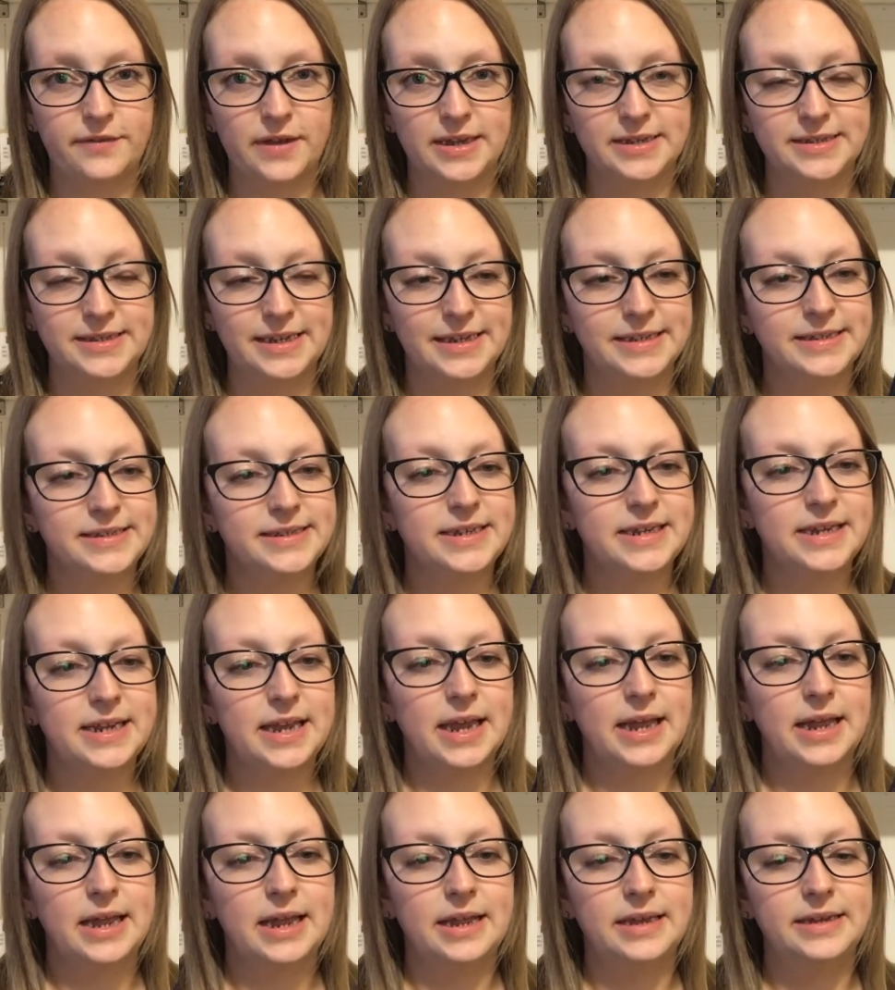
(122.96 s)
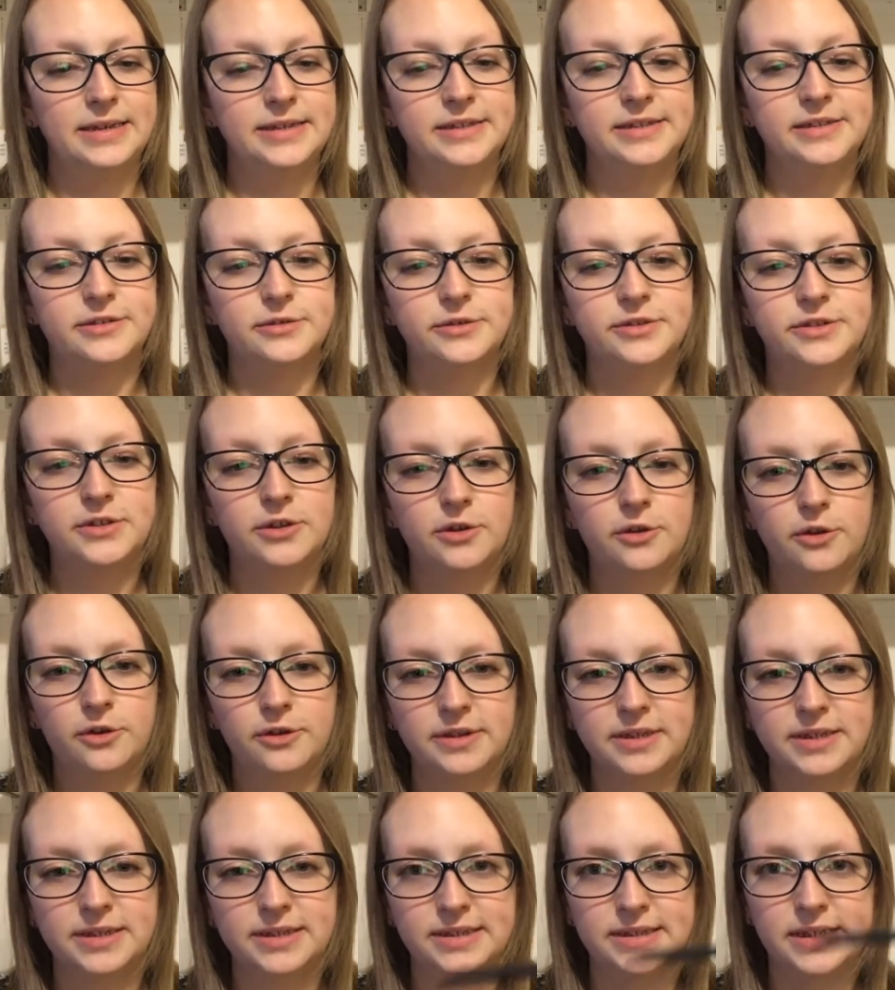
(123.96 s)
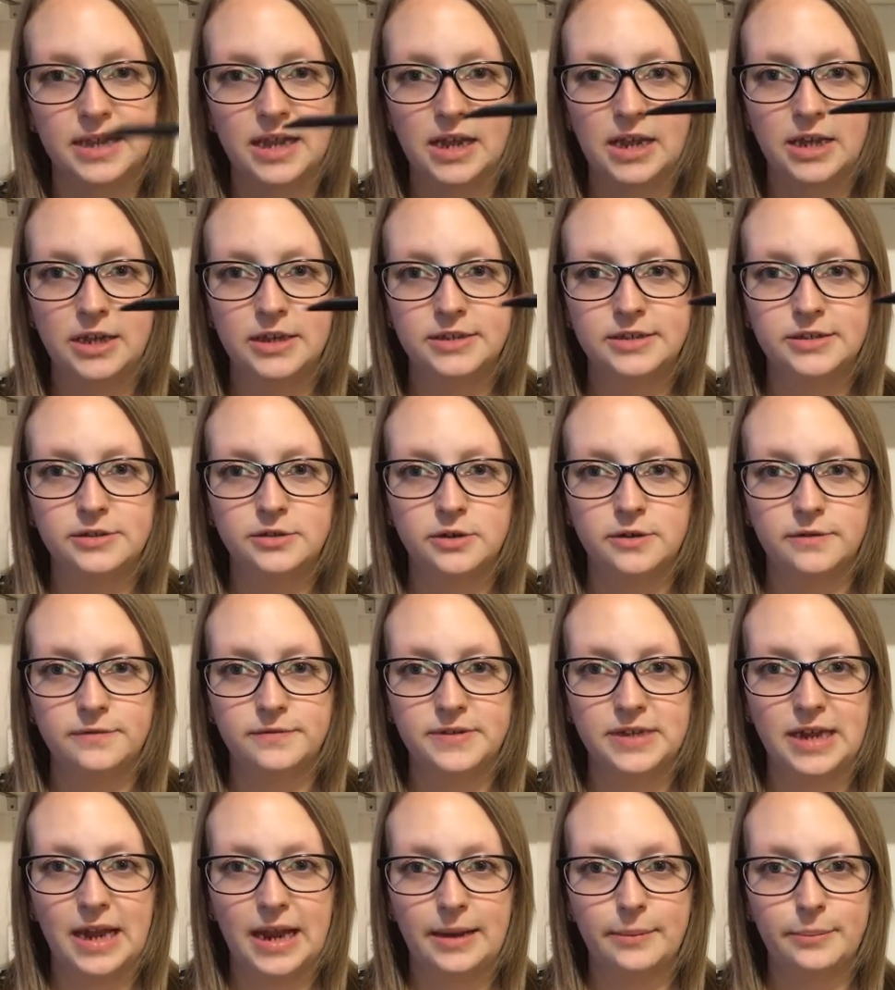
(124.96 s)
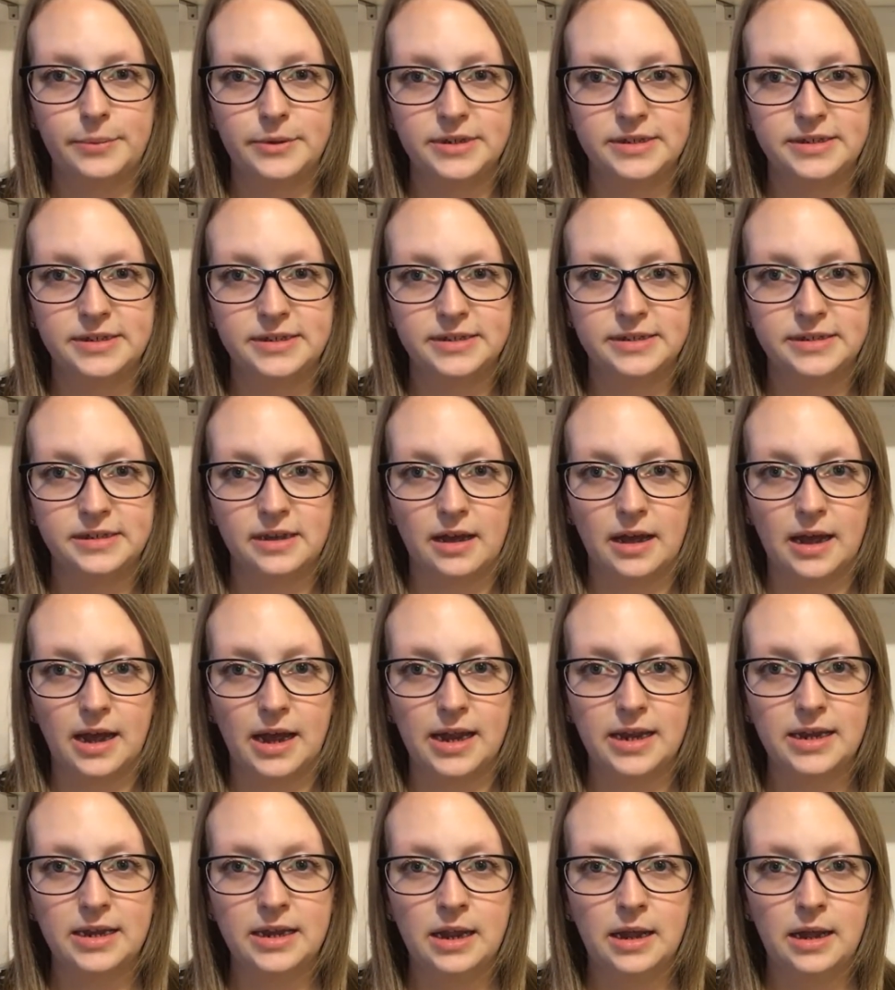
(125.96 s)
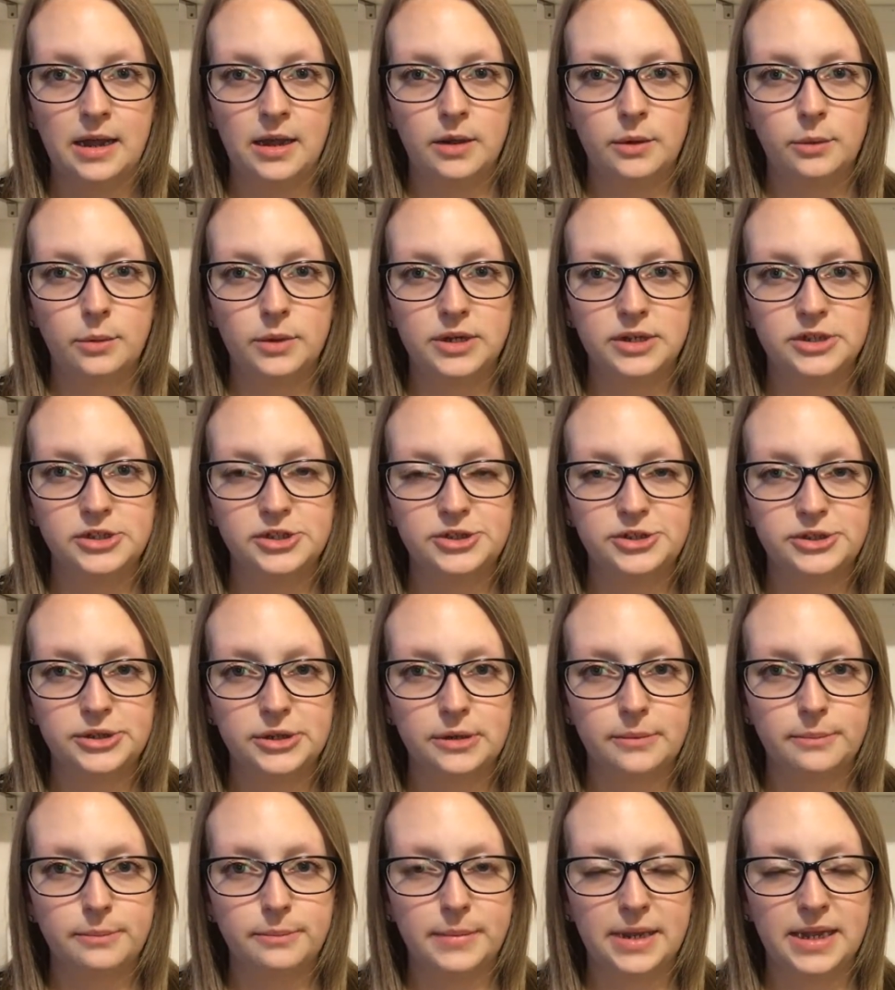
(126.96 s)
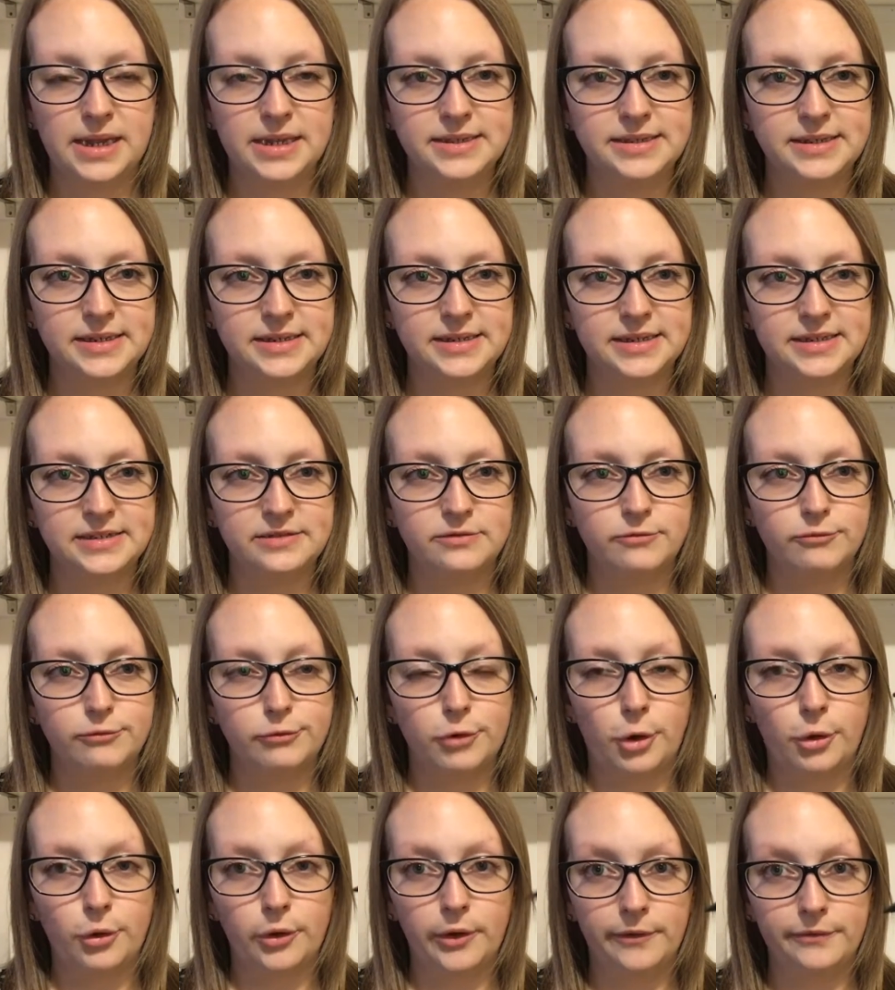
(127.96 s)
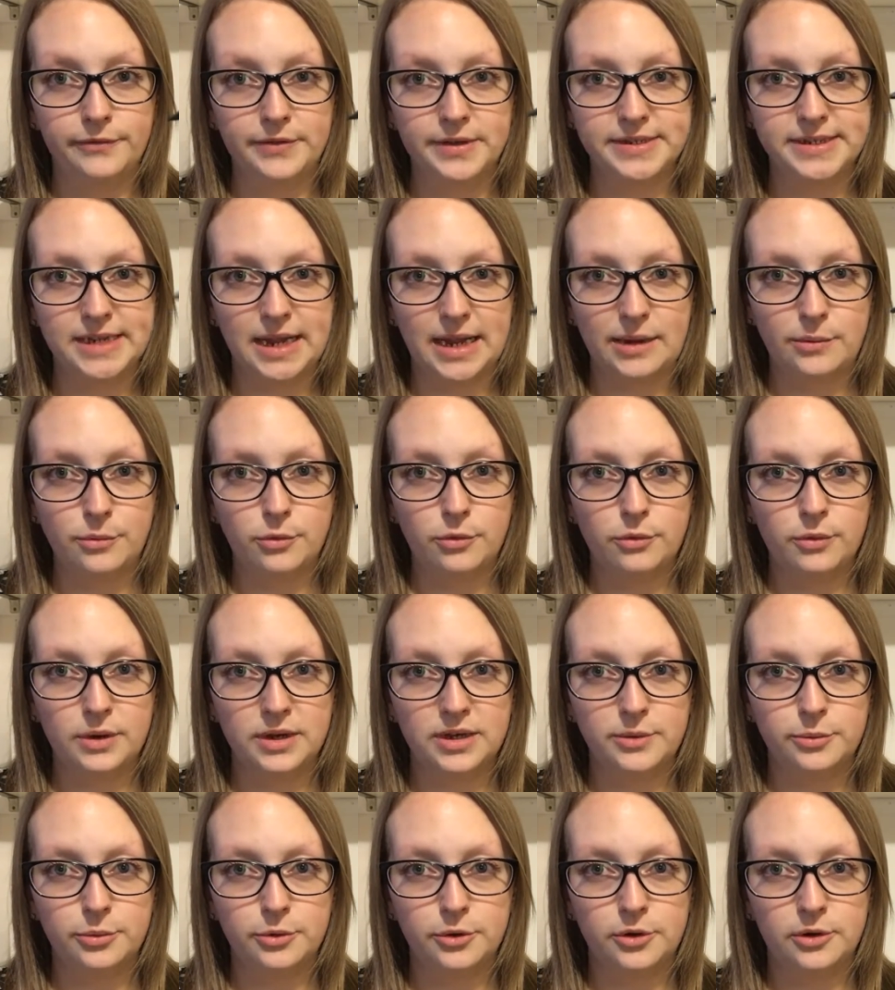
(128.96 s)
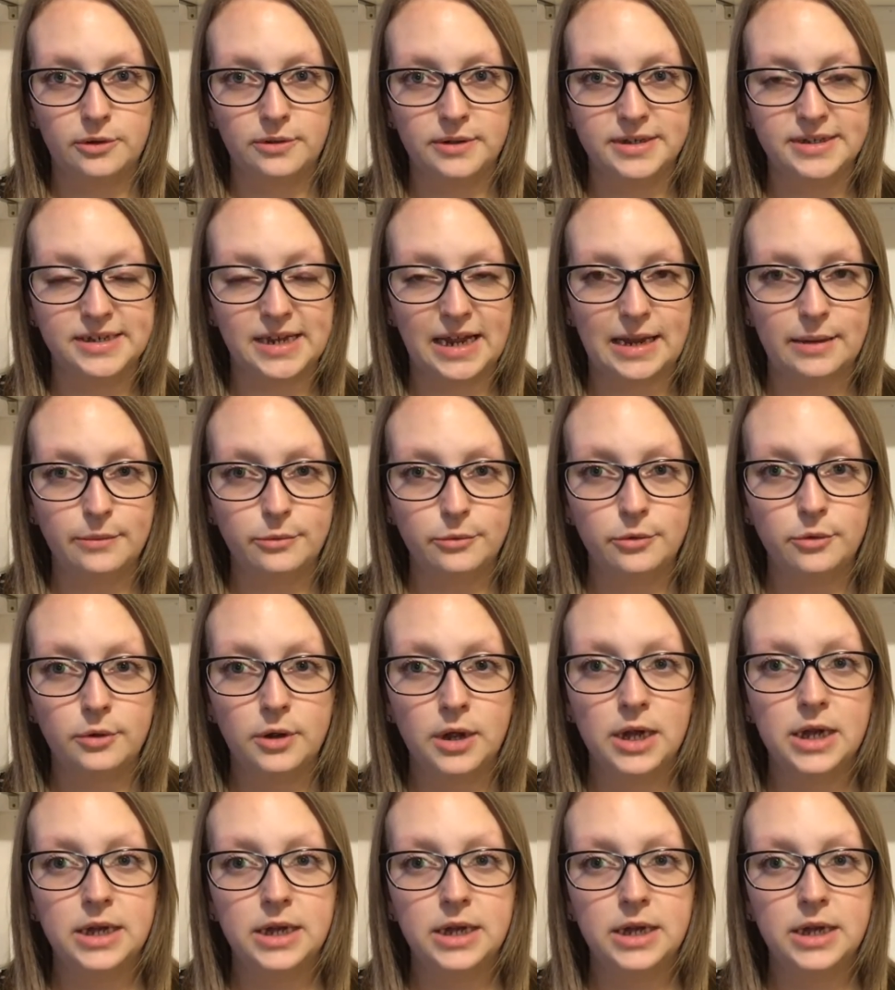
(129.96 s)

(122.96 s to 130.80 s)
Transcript: fantastic and it's also got this sort of tapered design, which means it doesn't roll off the table when you put it on the table.